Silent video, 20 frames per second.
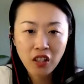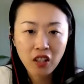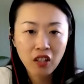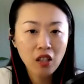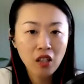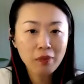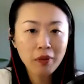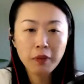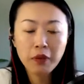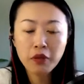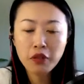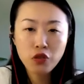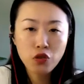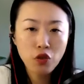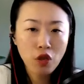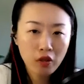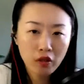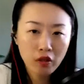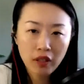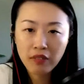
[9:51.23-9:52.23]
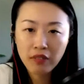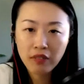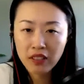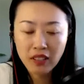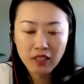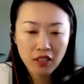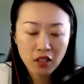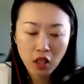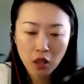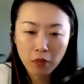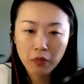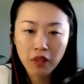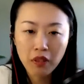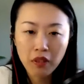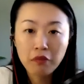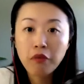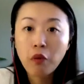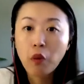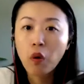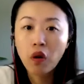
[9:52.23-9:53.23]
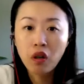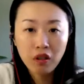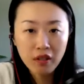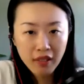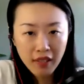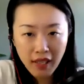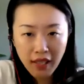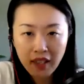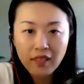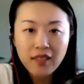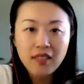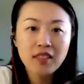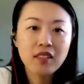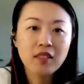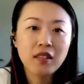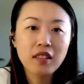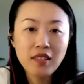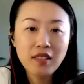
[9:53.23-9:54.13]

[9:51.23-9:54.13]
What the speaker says: A lot of people struggling with insomnia for, yes,